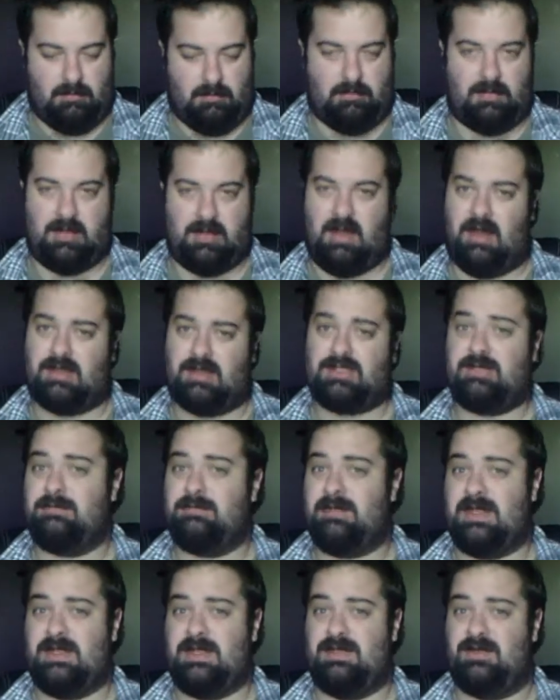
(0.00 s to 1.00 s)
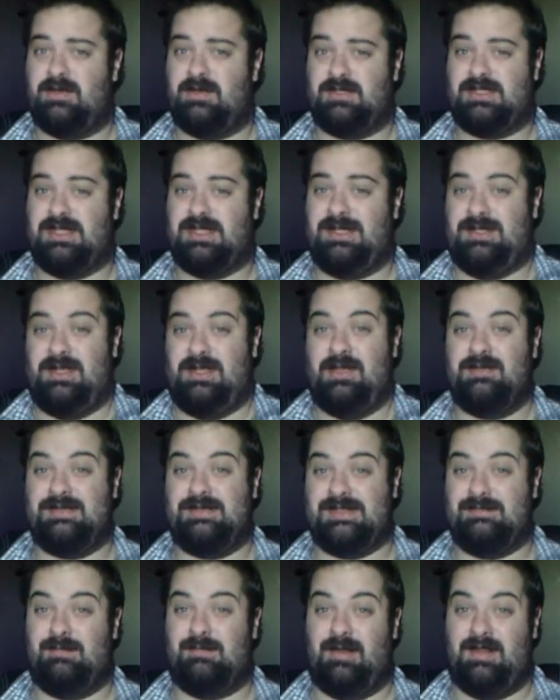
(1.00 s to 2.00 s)
But no, I shouldn't be endorsing
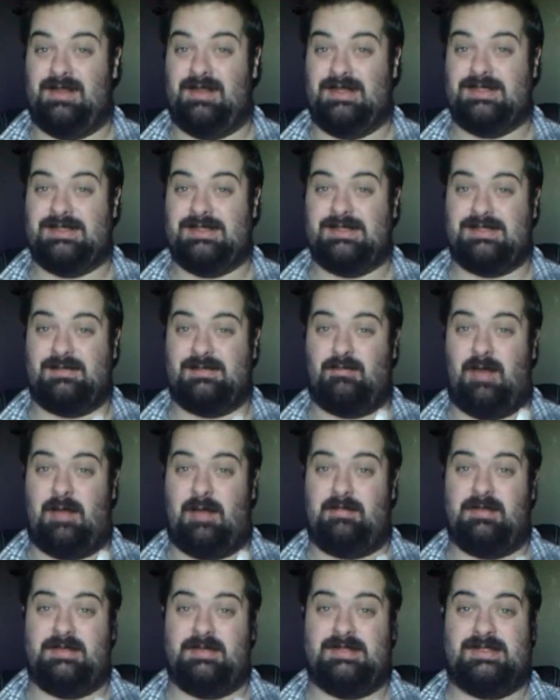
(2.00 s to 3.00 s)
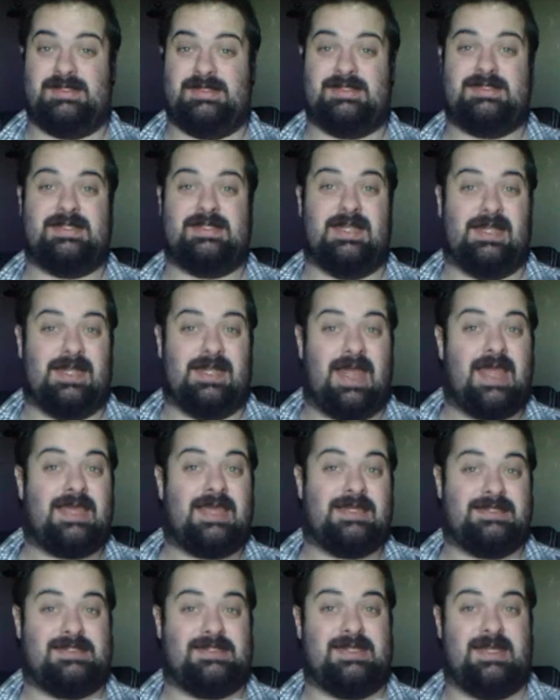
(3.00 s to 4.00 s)
using one of these as a weapon, since the
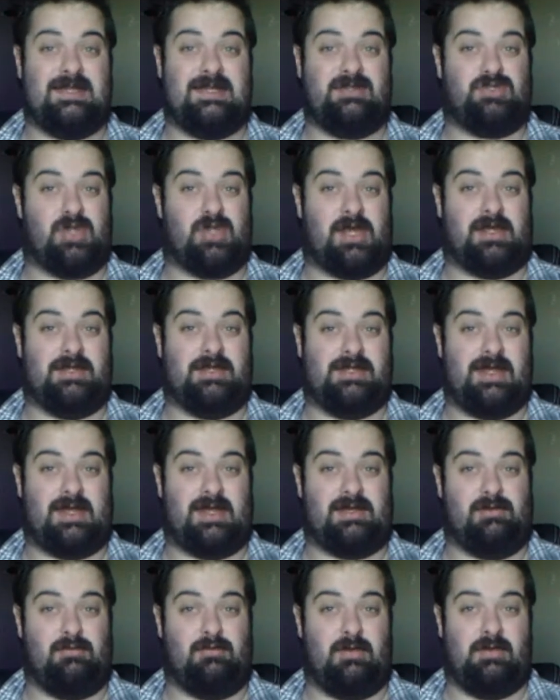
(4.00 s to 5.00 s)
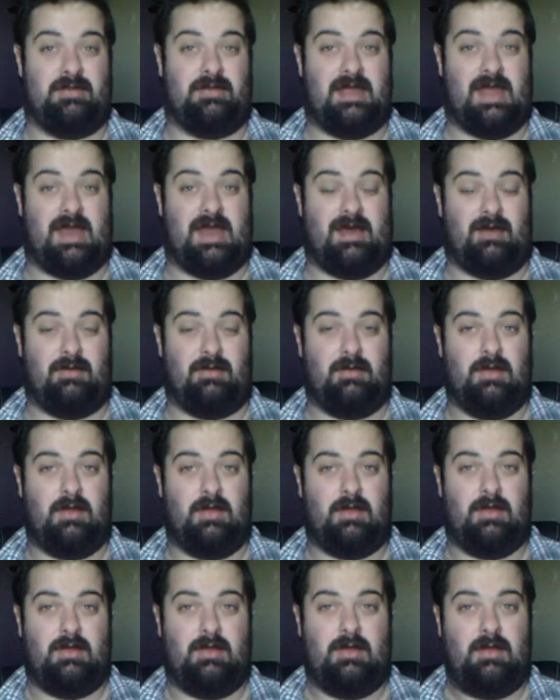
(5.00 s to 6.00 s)
Legacy Dragon Dagger will be out
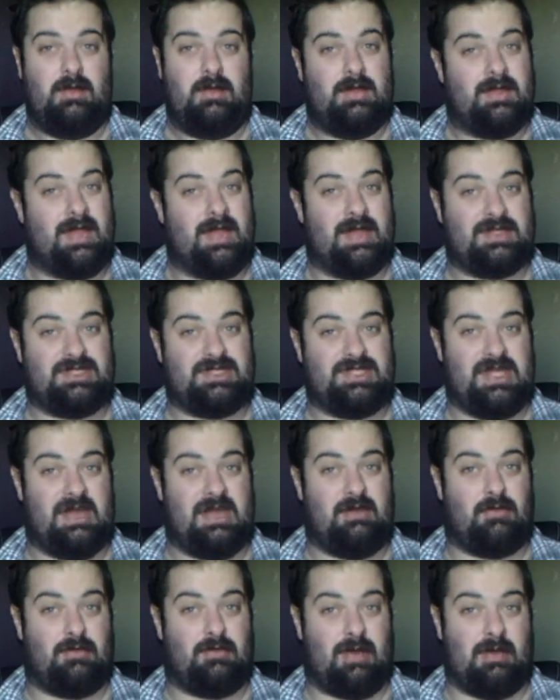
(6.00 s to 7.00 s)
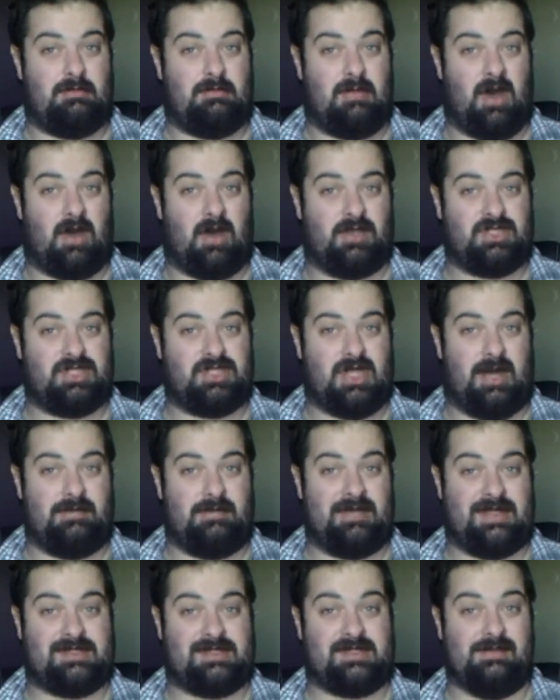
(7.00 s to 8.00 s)
next year around March time.
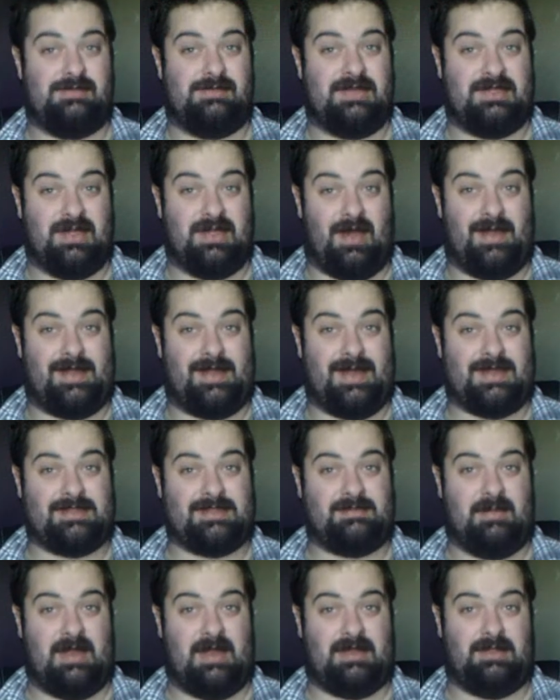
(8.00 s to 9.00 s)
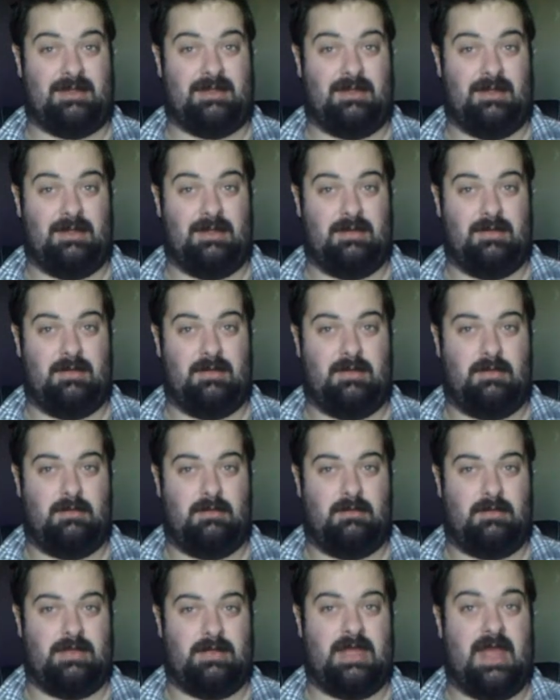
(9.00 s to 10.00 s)
That's going to be die-cast metal.
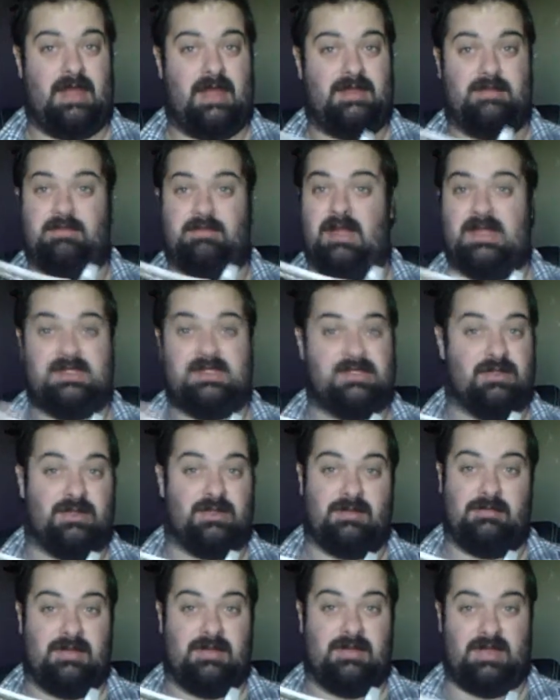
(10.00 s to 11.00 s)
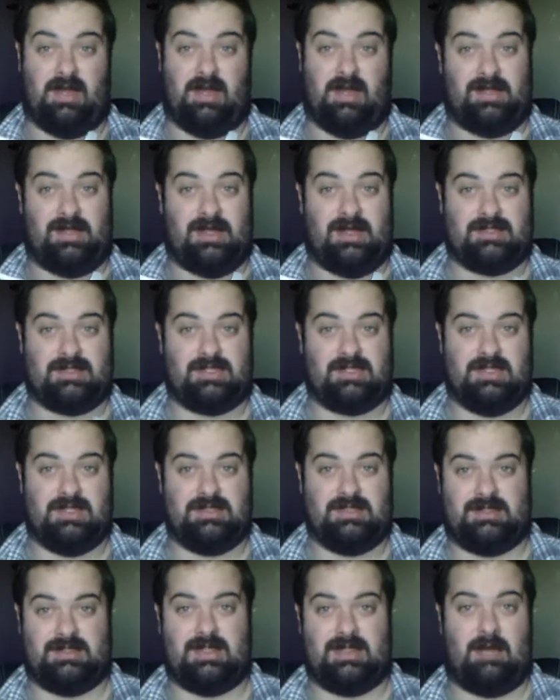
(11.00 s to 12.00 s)
Yeah, the blade's not going to be die-cast
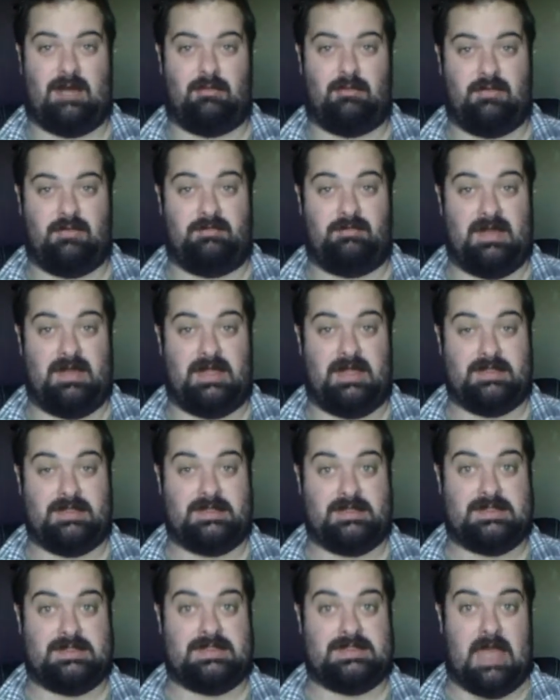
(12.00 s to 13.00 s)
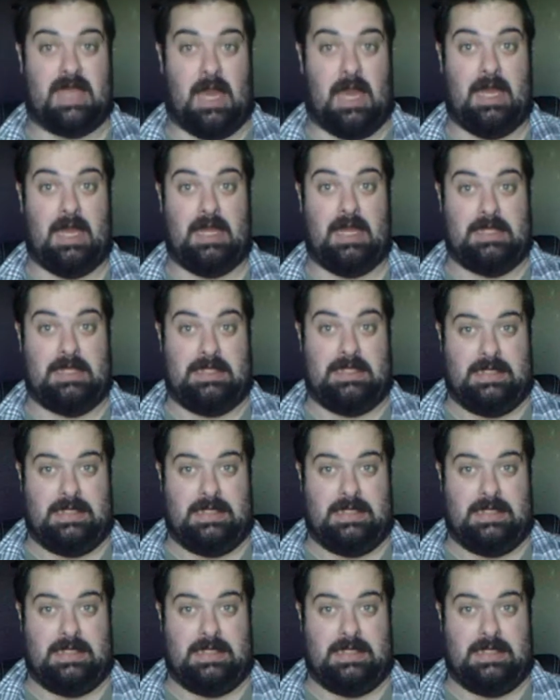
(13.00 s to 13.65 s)
because that would be insane.